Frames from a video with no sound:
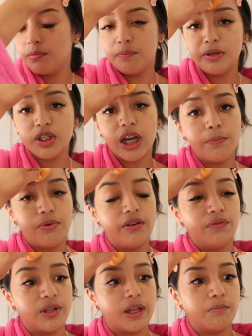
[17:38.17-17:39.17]
but bitch, I pray
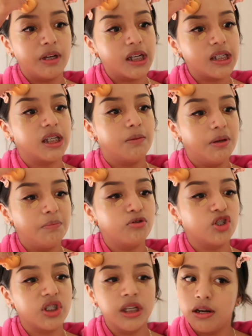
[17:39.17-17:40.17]
for them, because some people
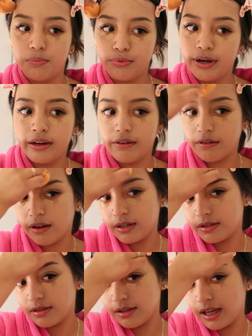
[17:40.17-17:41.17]
just need a prayer,
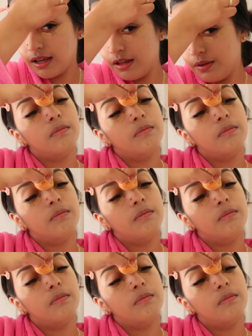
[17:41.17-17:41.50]
honestly.